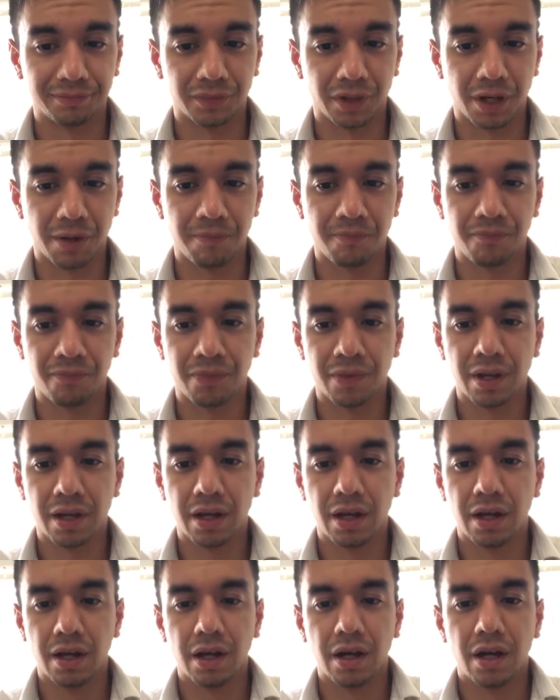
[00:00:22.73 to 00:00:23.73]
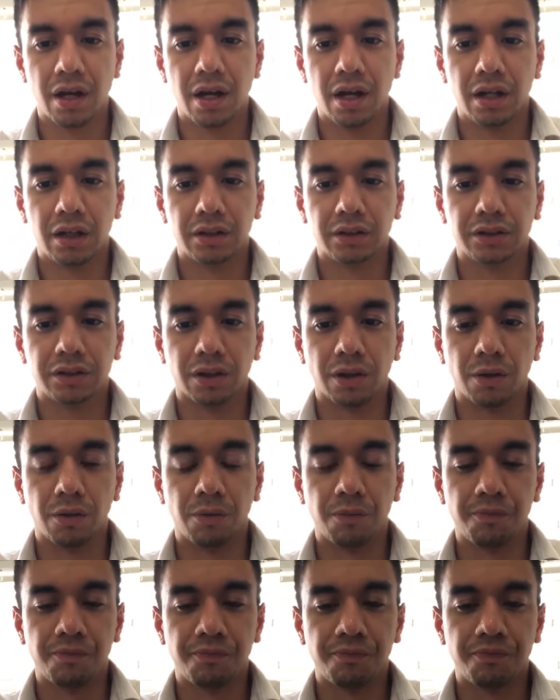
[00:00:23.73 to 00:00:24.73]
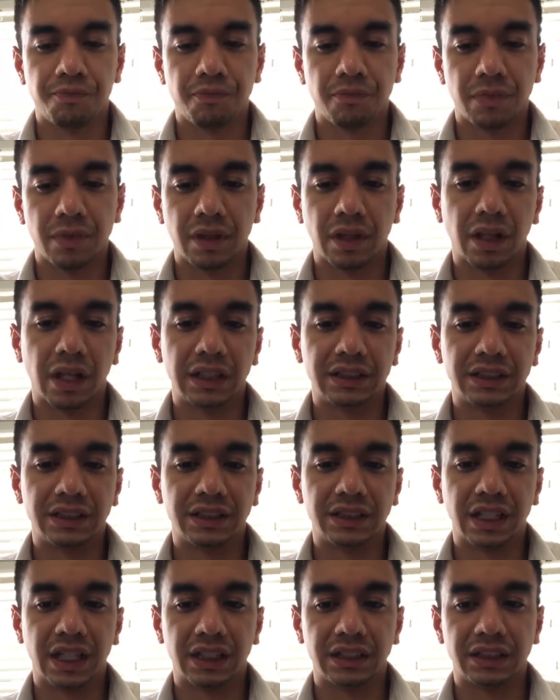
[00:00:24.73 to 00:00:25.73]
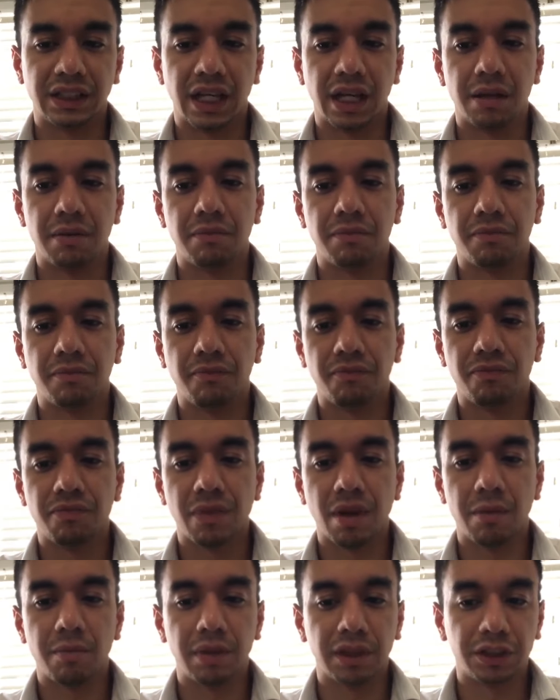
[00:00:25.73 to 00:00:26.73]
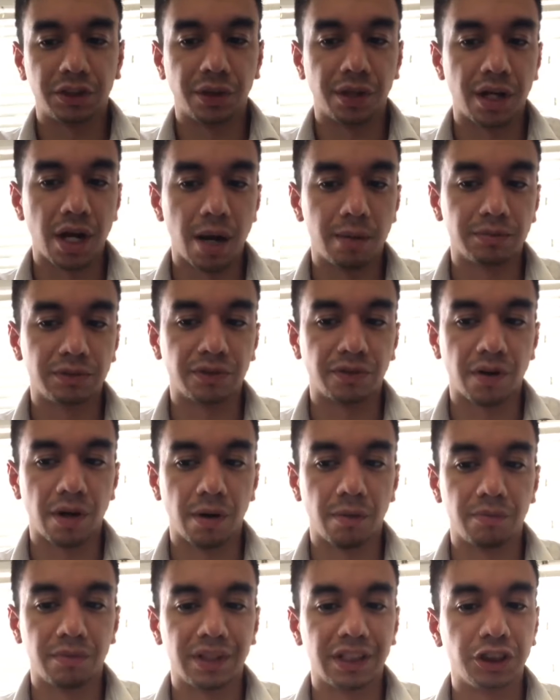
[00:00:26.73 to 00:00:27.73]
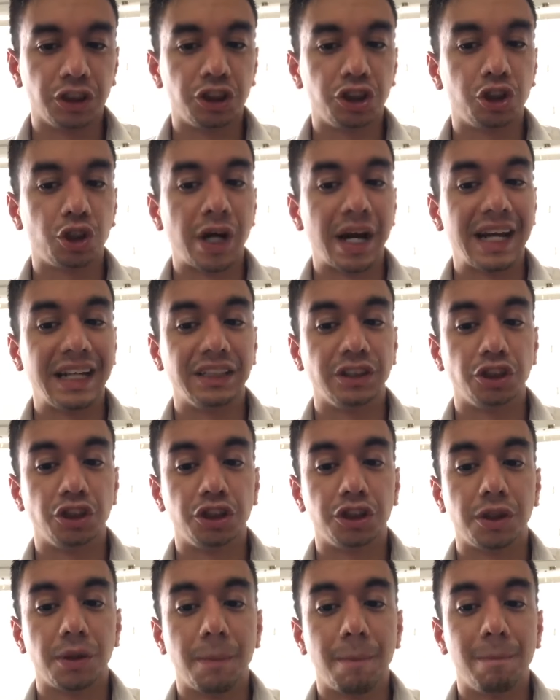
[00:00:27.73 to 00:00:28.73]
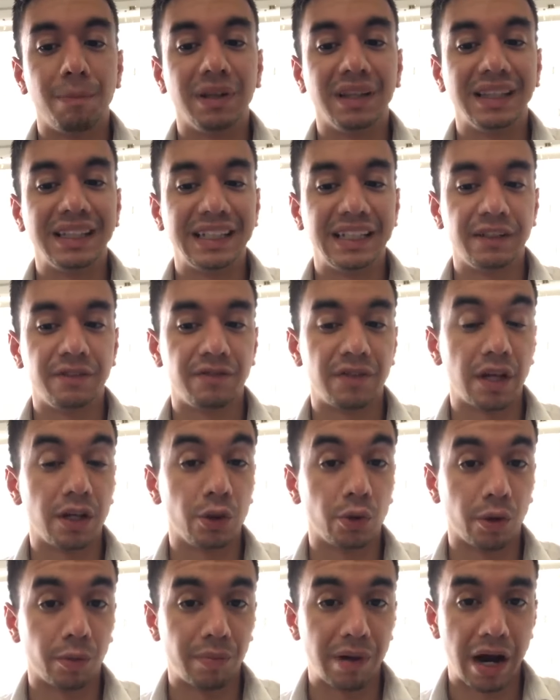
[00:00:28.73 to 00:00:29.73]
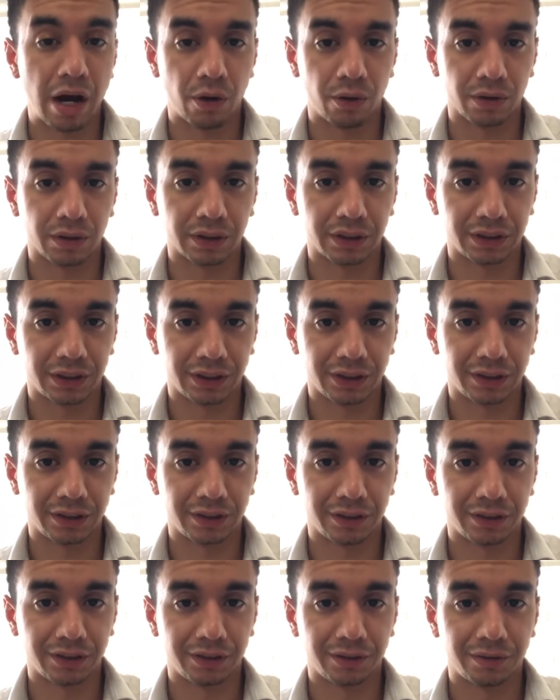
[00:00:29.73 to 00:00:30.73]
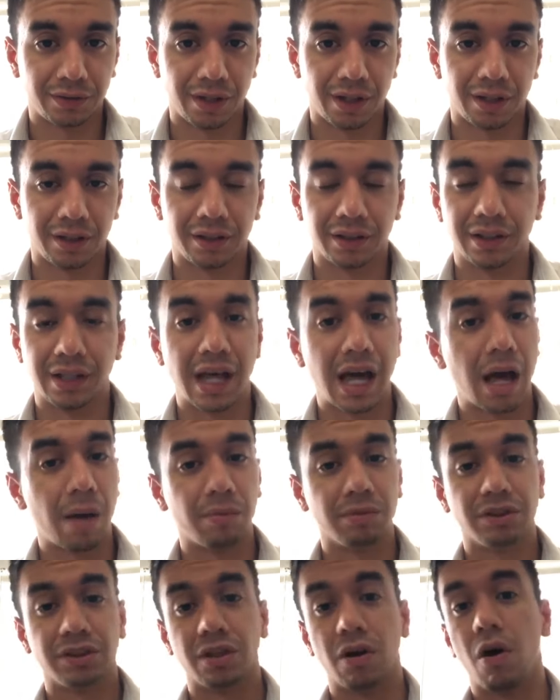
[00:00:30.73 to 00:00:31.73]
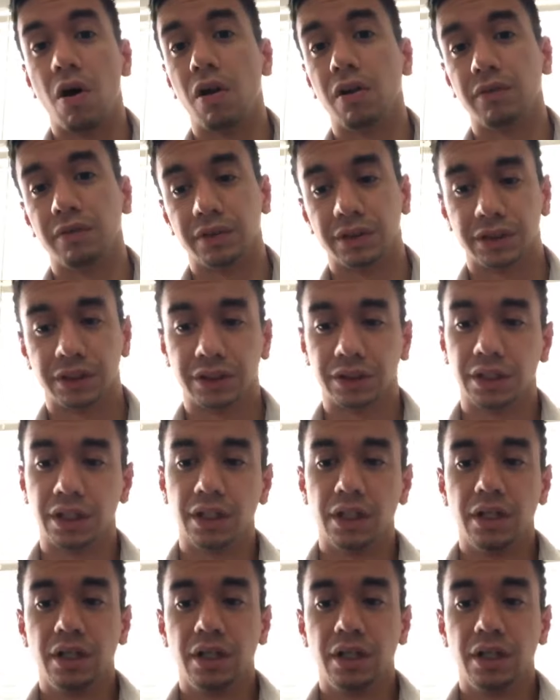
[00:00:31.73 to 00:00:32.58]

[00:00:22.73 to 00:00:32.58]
Okay. So, the lesson says that misery comes from the strange belief that you are powerless. Right? And that happens to all of us.